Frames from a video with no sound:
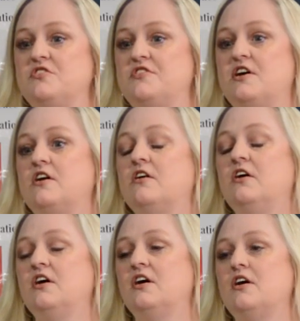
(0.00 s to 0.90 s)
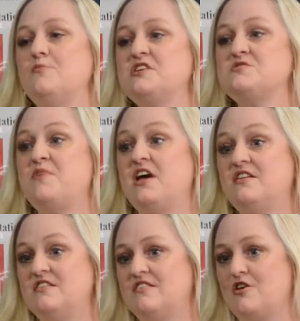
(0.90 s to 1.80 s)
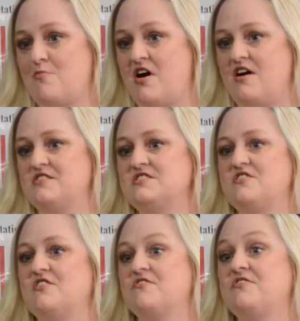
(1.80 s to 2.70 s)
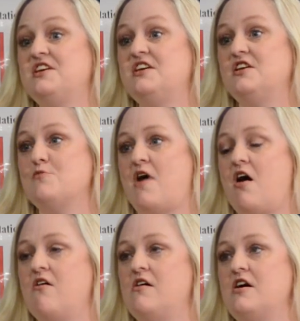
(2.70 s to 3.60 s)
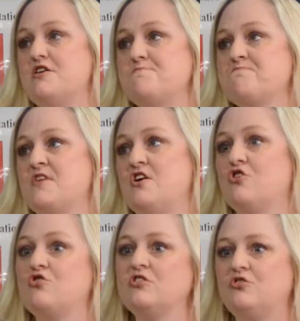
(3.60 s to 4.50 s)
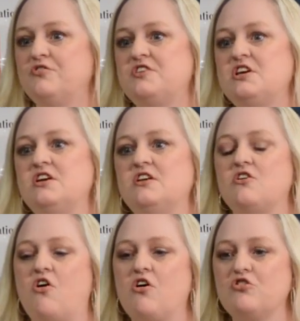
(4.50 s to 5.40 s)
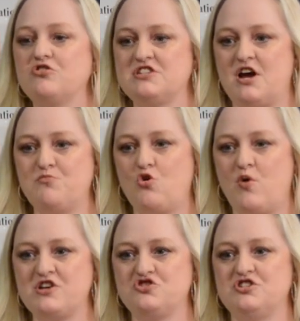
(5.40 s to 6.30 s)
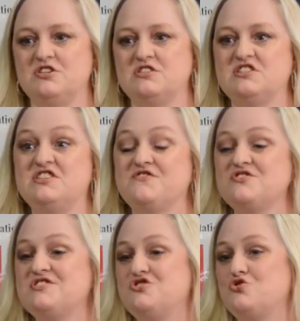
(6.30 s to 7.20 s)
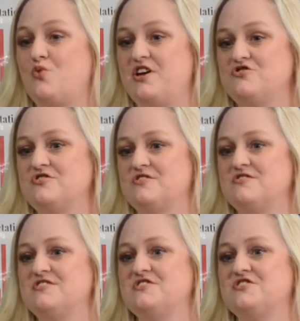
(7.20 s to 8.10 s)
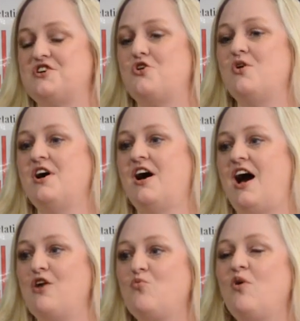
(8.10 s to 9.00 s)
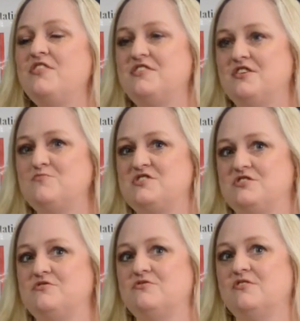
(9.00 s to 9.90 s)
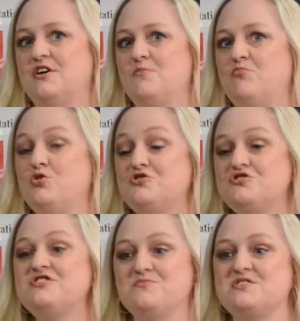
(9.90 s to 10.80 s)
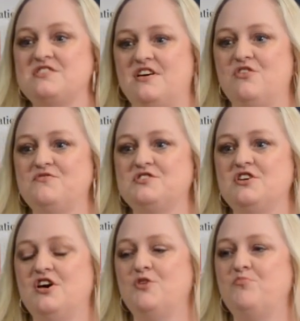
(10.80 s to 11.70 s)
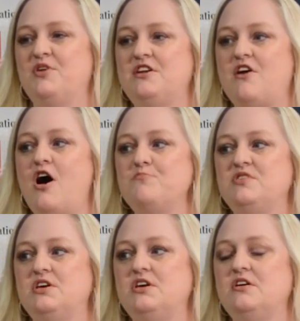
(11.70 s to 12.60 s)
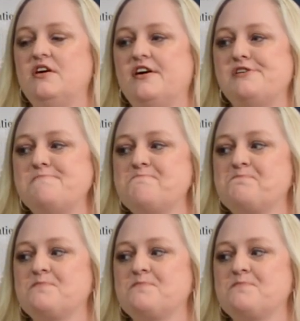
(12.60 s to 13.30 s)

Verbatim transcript: that they're um, expanding their minds and they're thinking about um, critical thinking and harder type questions and different situations. And so I want them to push themselves, but not be um,